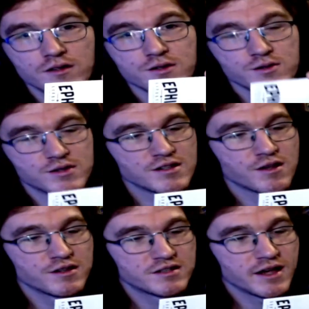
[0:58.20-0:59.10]
So it says
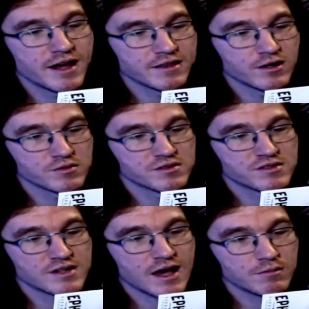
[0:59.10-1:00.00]
on the tag that it was
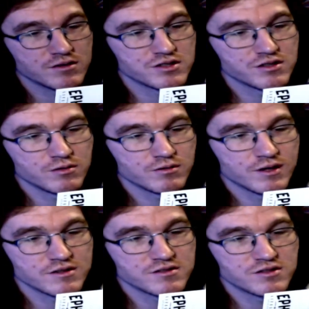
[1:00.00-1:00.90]
established in
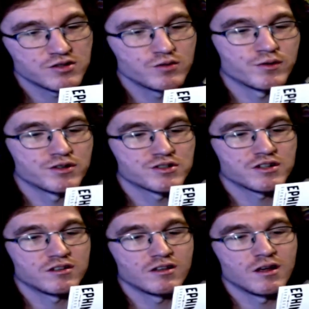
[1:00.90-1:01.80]
2002, British
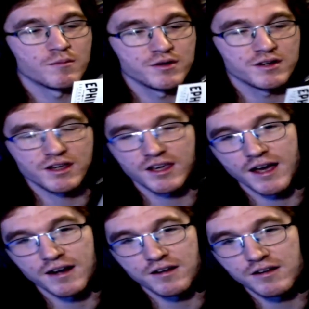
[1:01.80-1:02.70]
Columbia,
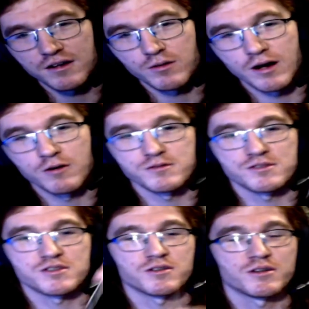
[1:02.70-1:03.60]
Canada, out in
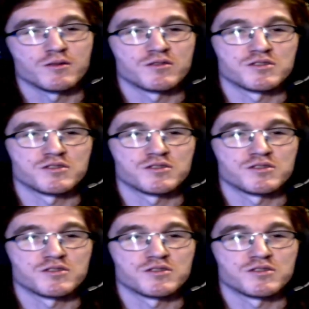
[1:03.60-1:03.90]
Surrey, which